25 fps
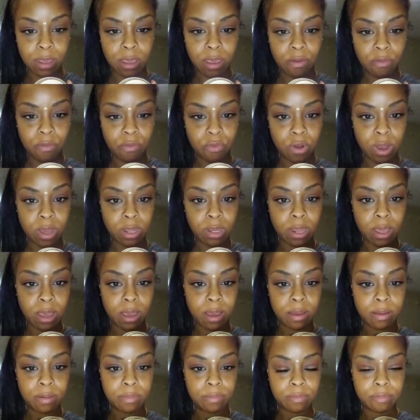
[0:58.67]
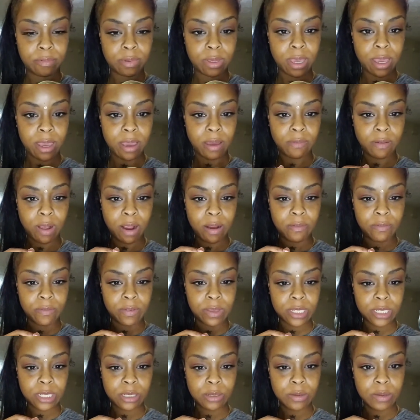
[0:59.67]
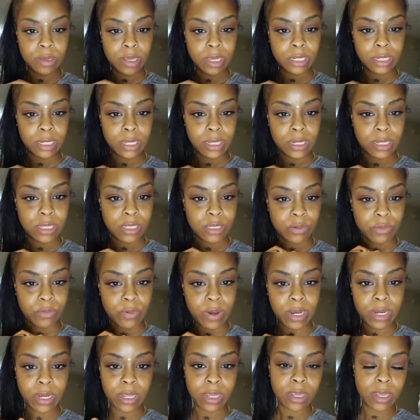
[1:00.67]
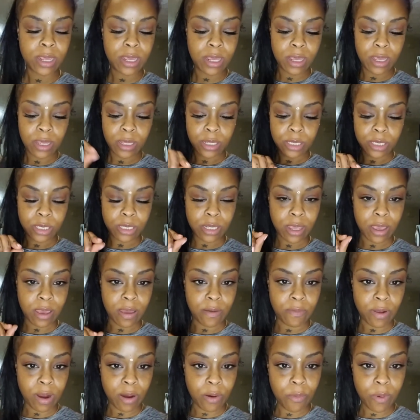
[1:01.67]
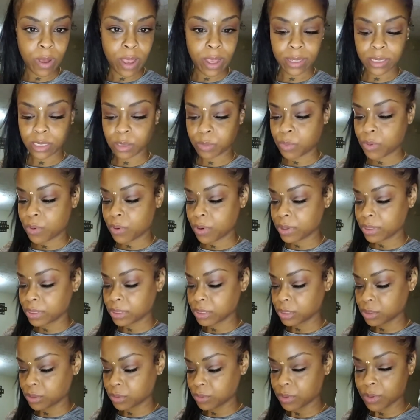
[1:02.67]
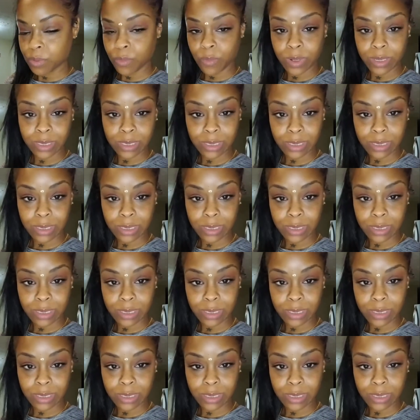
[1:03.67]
And voila, we have our vessel and it is ready to have our wax poured into it once